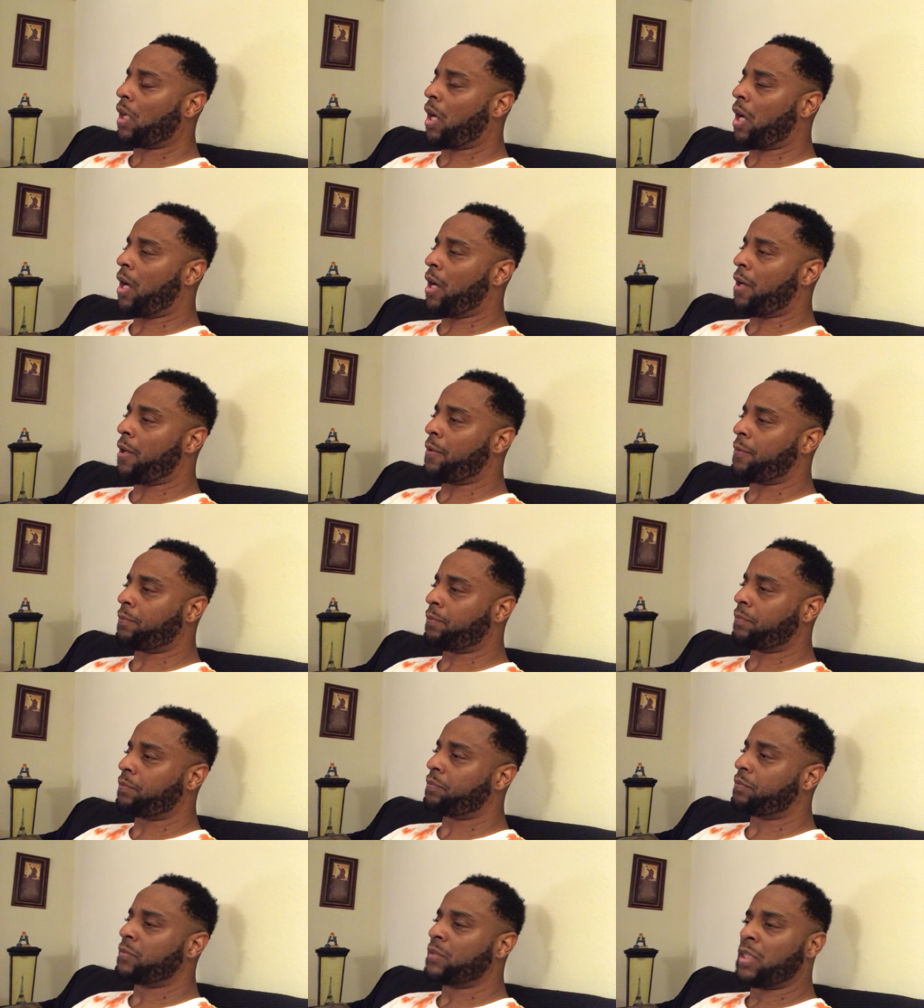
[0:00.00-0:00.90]
Um,
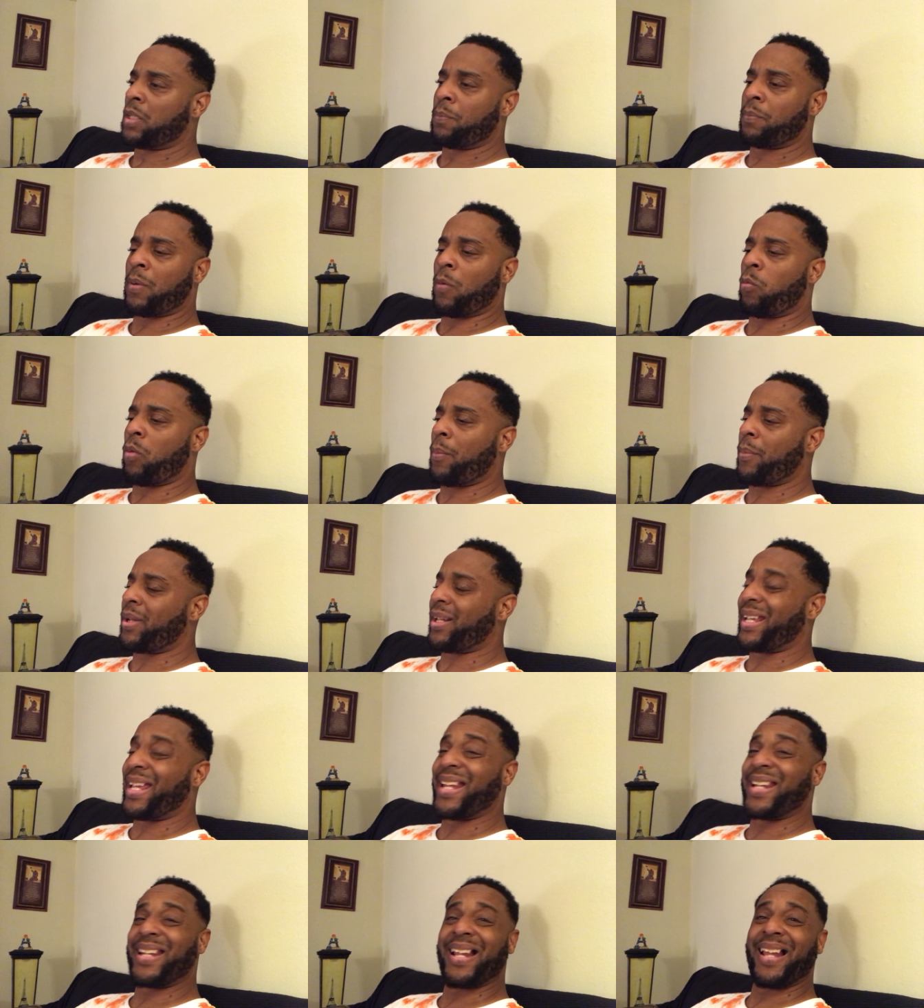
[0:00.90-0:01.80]
but women are
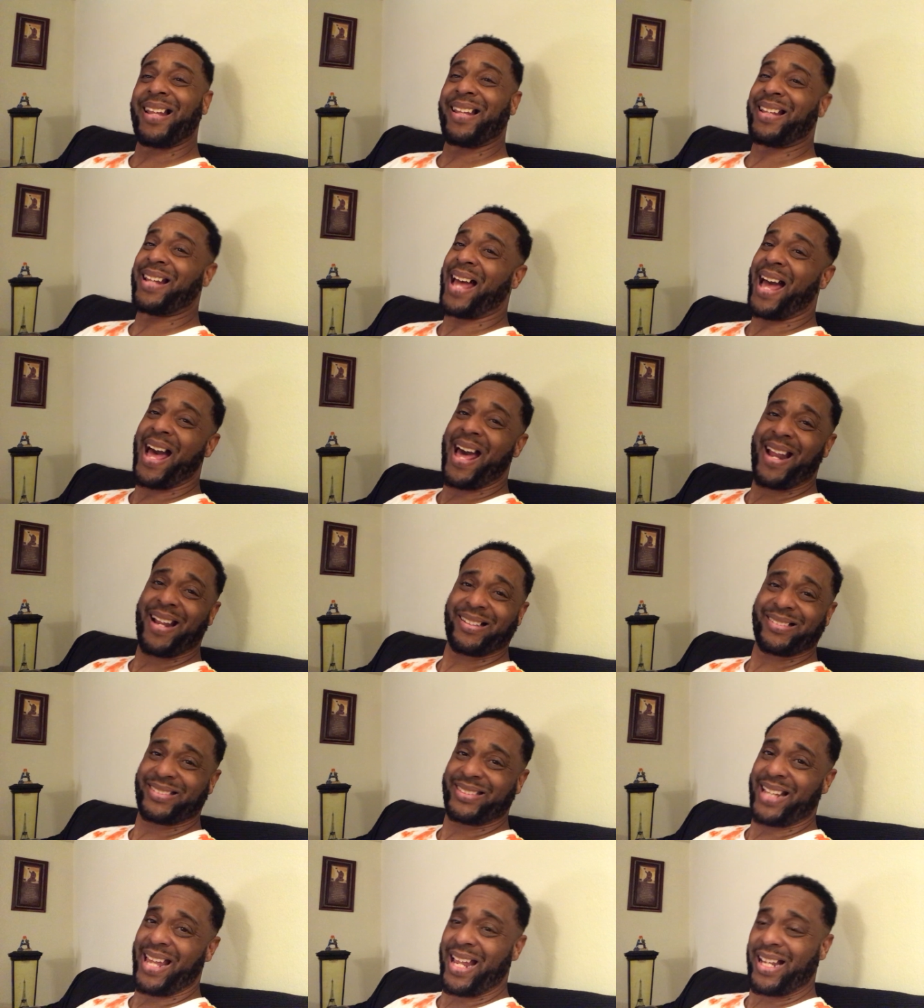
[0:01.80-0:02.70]
getting a lot of
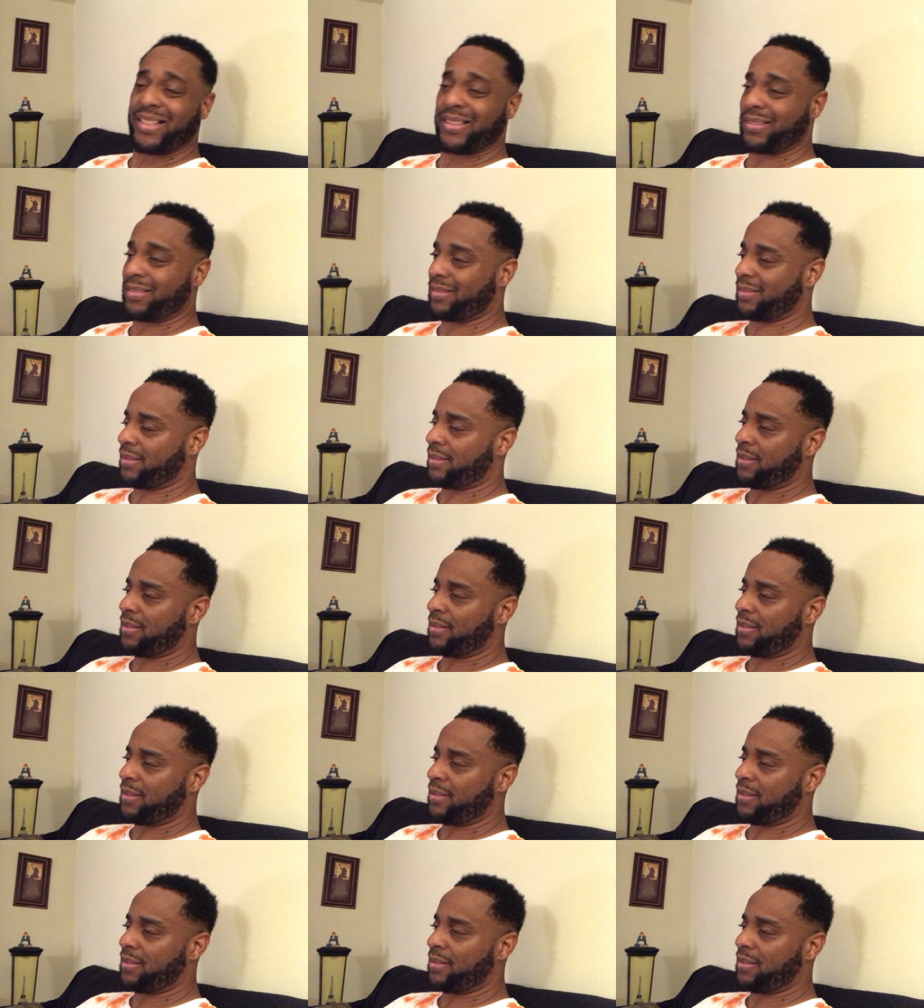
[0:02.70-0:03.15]
sex.